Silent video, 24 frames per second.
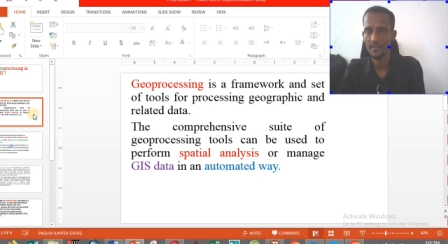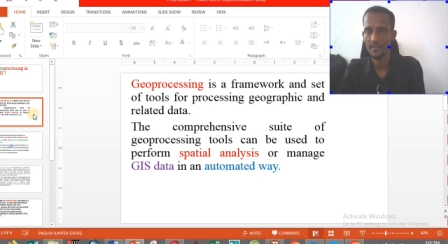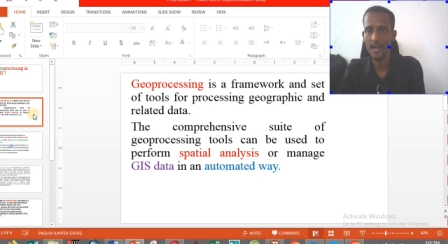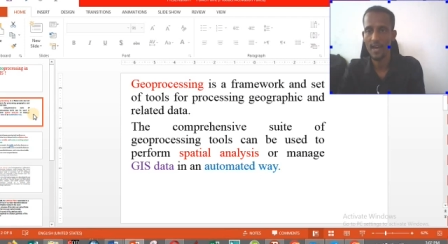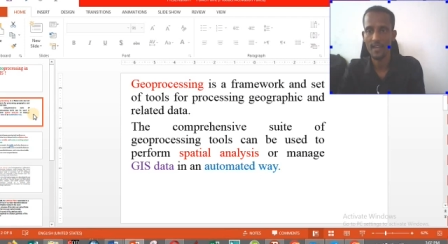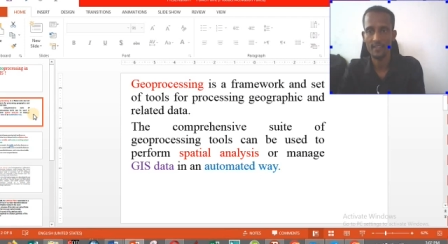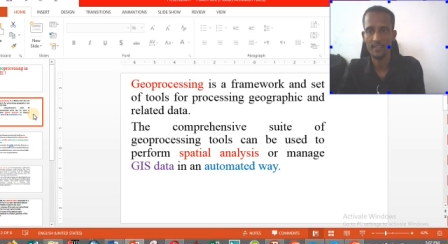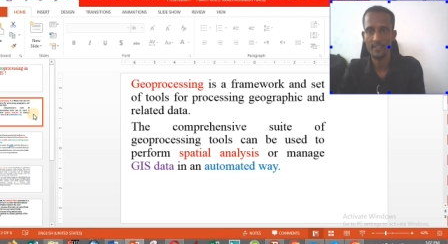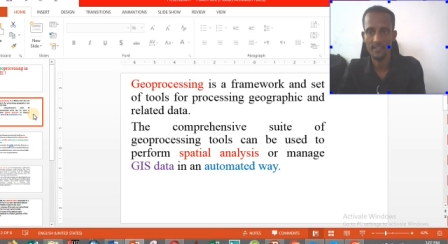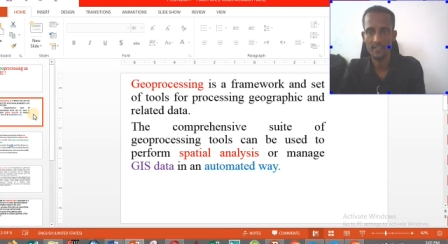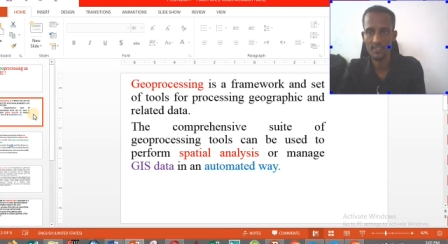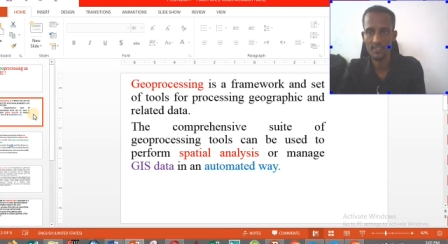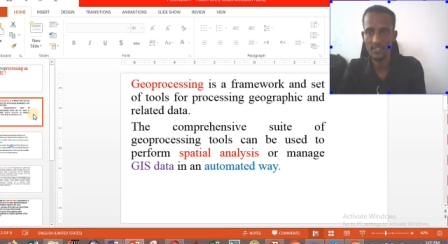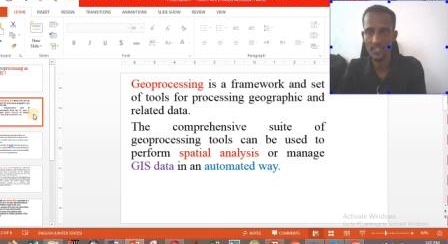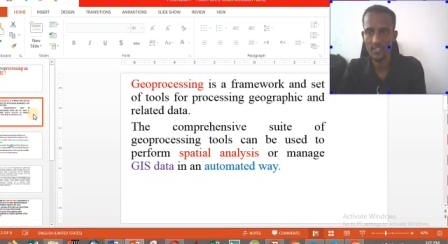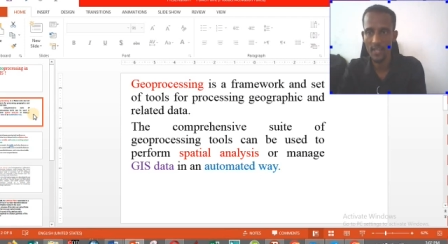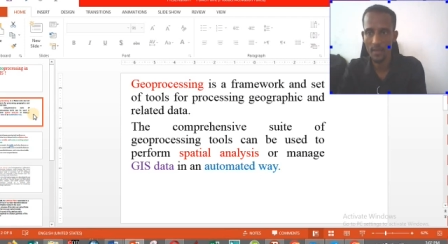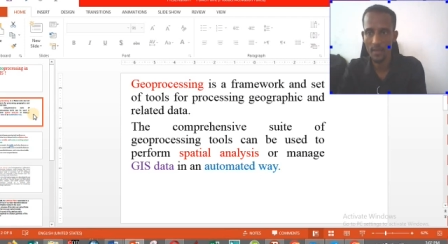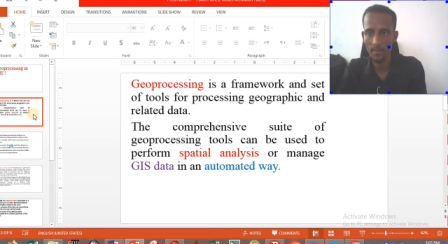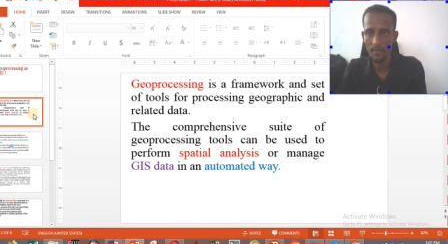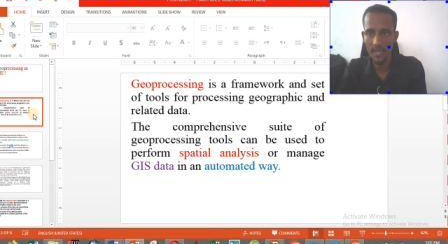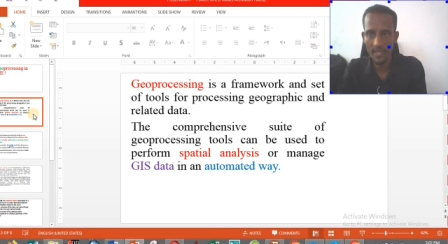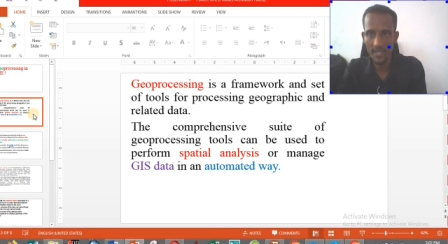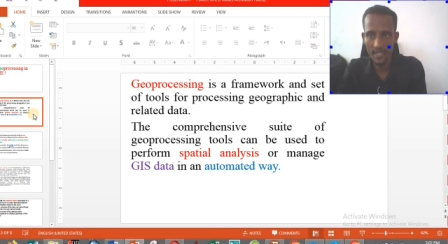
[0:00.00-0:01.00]
As this
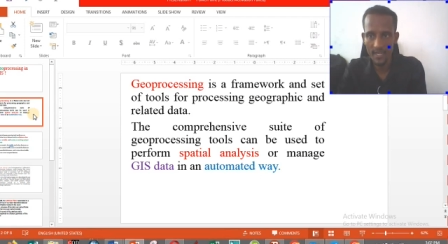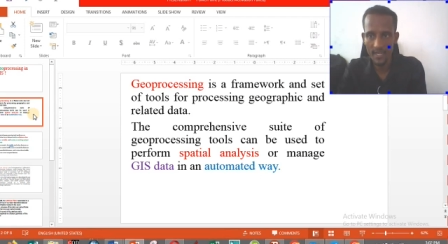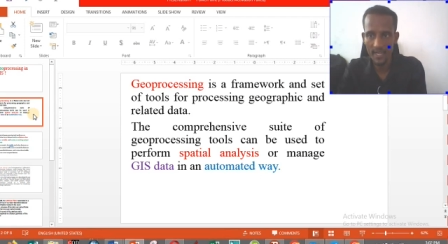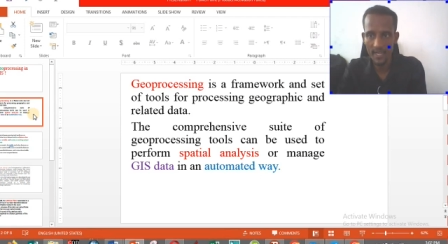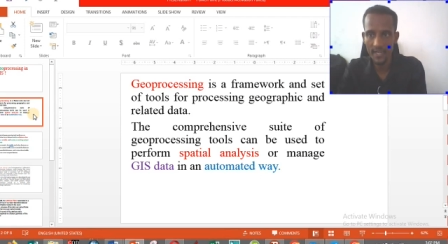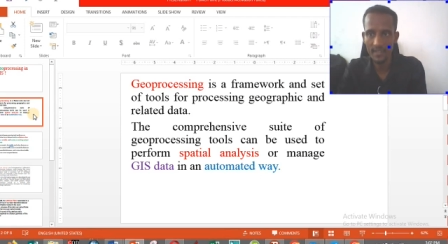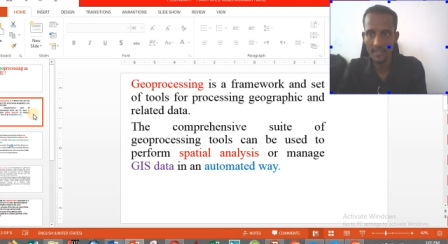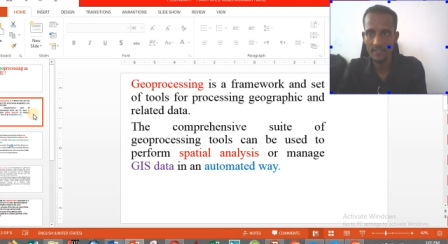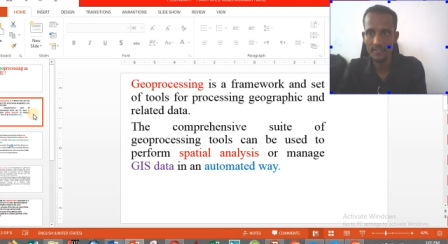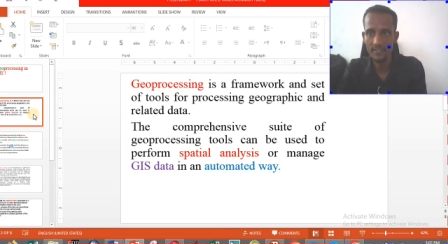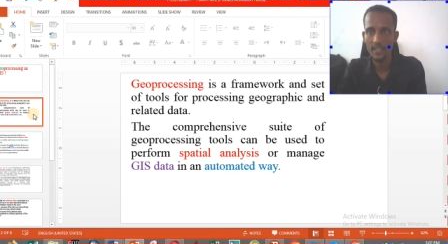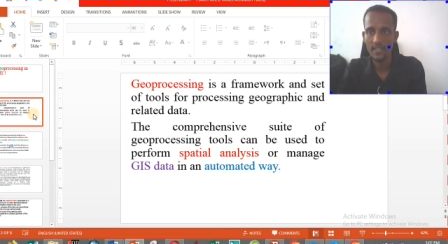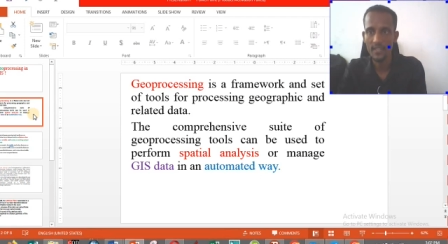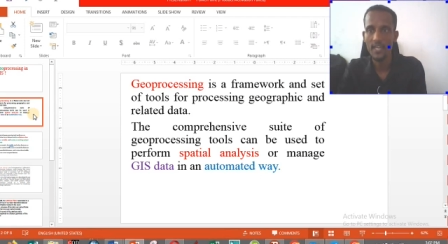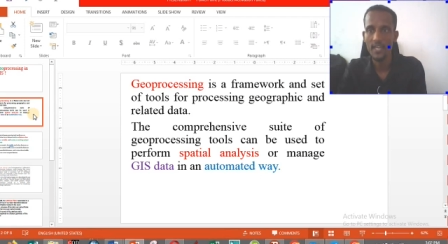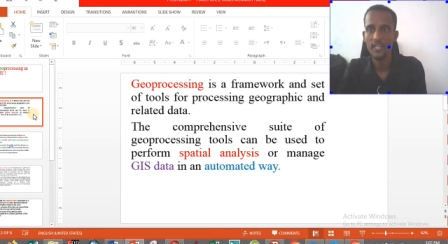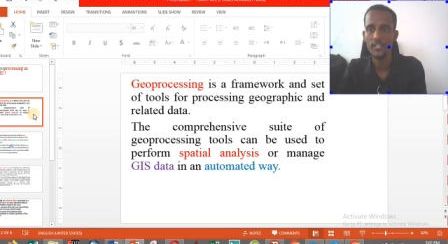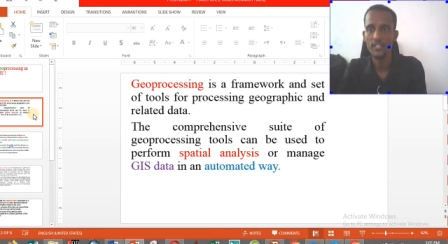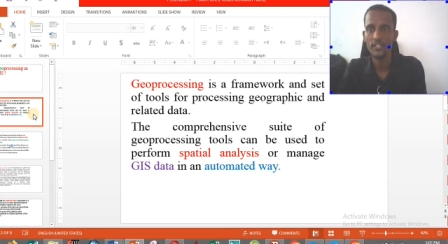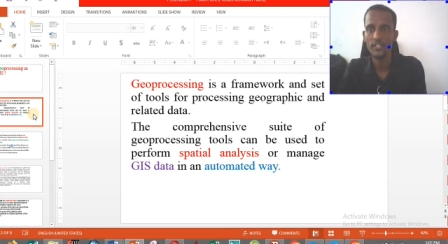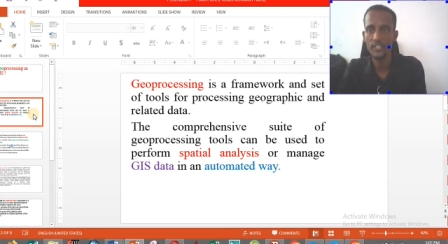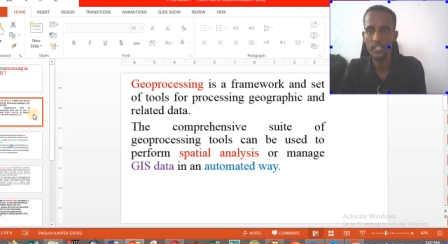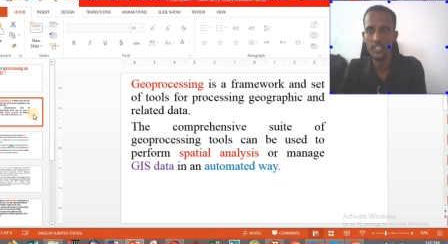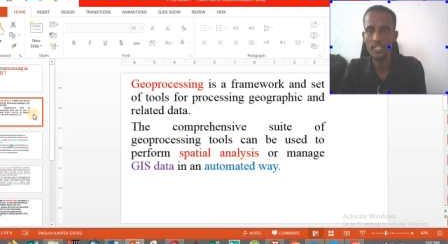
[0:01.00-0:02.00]
name indicates,
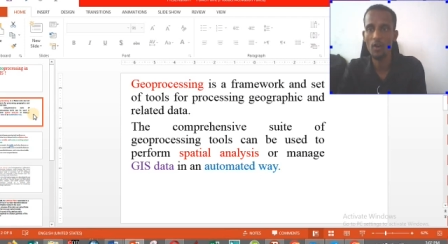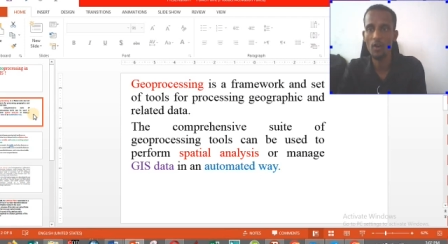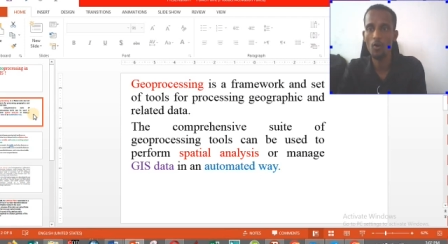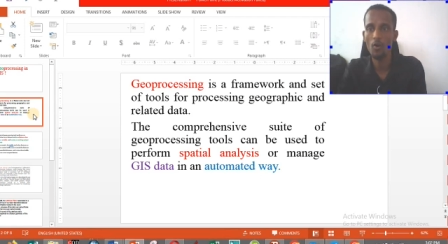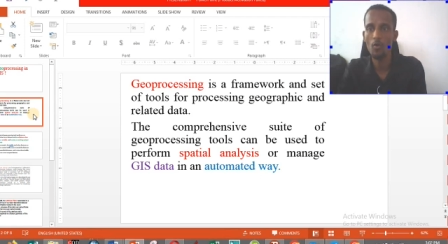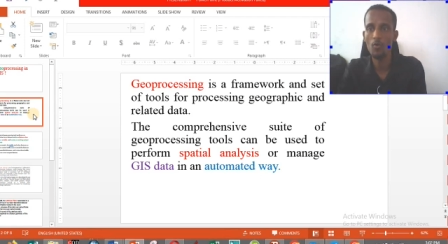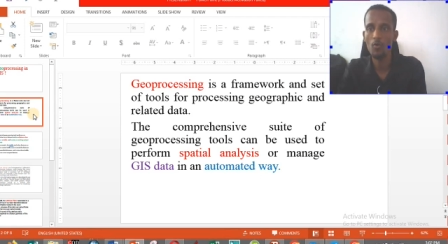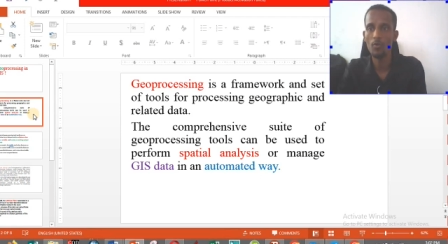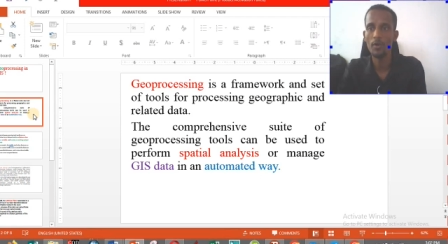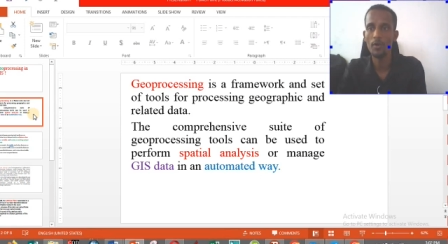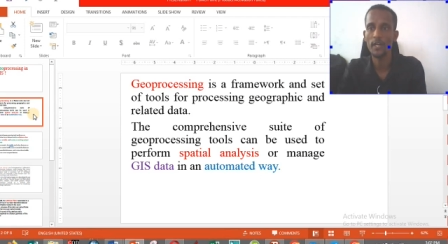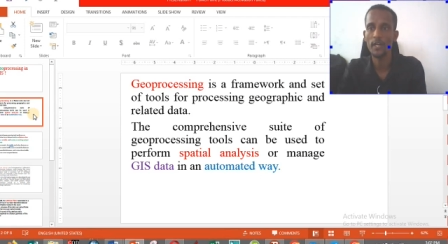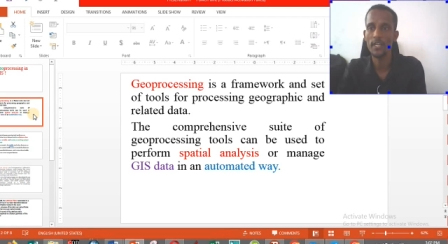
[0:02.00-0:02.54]
geo